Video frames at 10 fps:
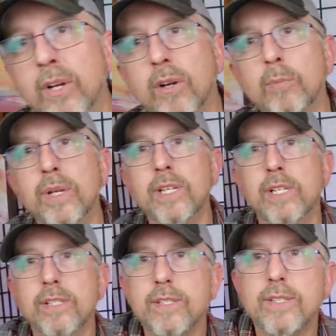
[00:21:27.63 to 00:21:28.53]
me your
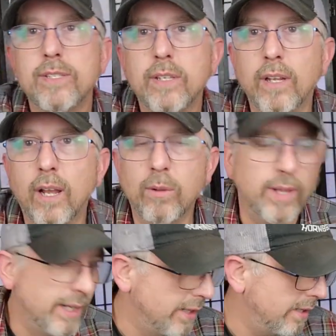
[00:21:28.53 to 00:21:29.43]
opinions, you know,
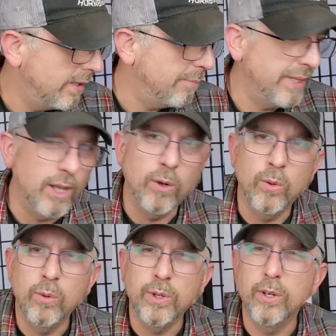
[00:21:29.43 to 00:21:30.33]
like, let me
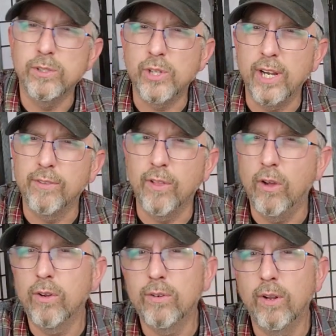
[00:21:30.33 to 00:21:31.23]
know your train of
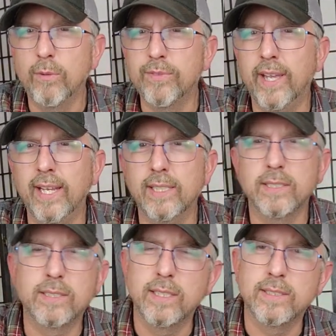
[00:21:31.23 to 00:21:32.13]
thought on
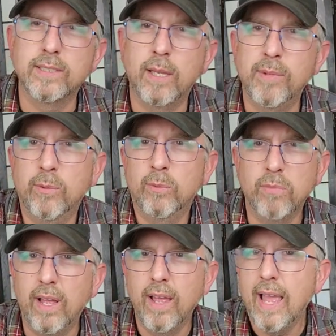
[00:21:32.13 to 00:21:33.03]
things, because I mean,
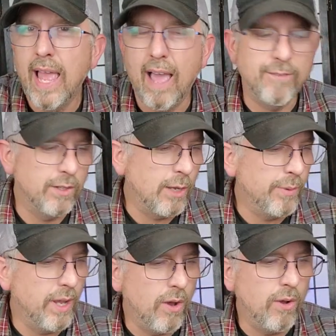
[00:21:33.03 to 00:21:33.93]
I feel like
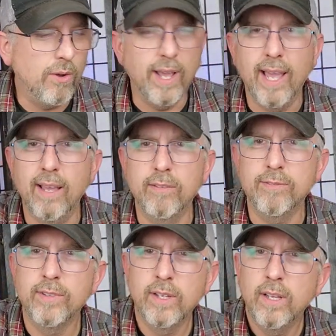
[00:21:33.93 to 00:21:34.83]
we all have,
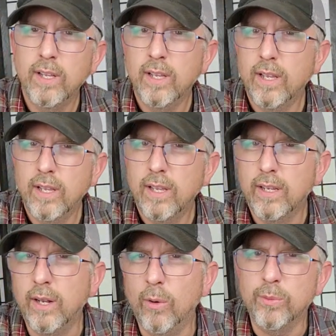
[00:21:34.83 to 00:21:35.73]

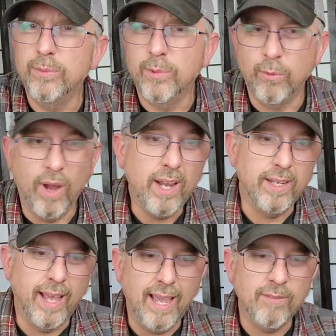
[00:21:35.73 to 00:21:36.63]
you know, the right to
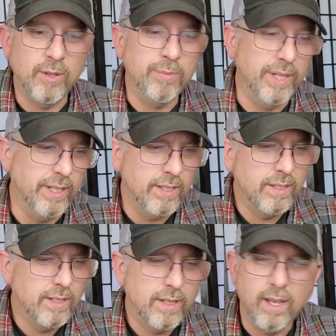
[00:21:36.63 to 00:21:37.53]
have an opinion.
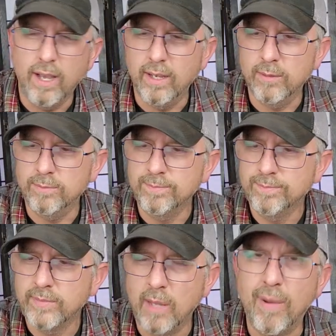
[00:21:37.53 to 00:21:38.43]

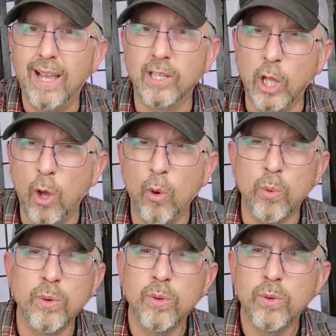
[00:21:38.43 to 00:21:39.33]
Am I
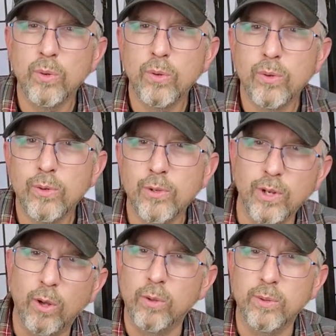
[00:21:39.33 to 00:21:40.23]
alone, you
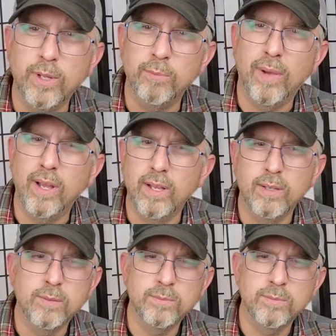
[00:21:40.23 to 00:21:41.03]
know, in my